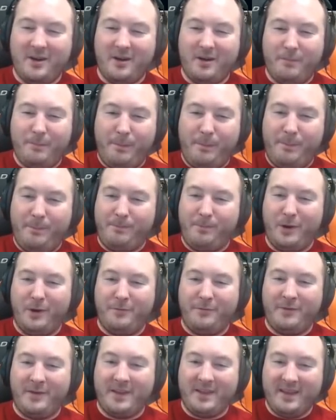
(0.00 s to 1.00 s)
are
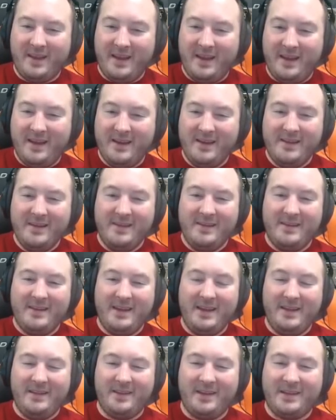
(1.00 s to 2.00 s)
perfectly
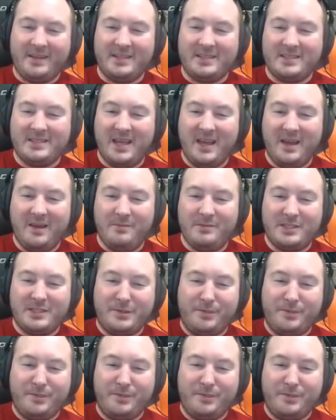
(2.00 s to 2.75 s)
in, like, the same